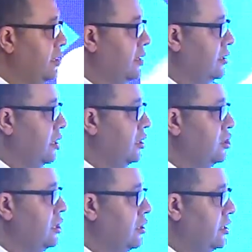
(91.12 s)
in
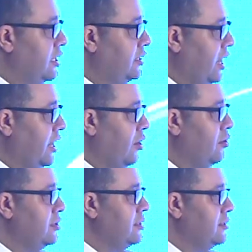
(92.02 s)
cardiology, in cardiac
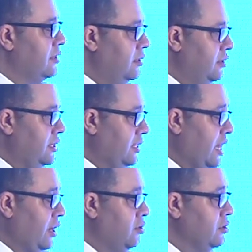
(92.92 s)
diagnosis, the
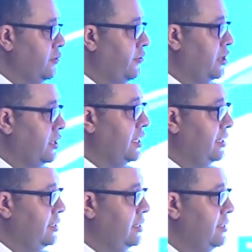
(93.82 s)
diagnosis of cardiac
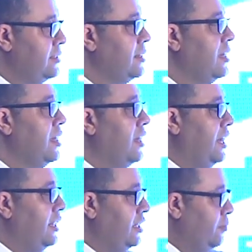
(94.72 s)
diseases,
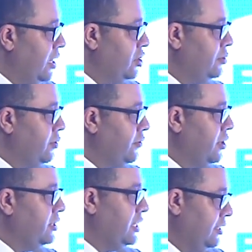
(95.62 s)
and in management of
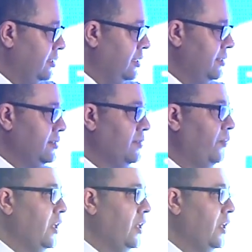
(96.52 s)
cardiac diseases.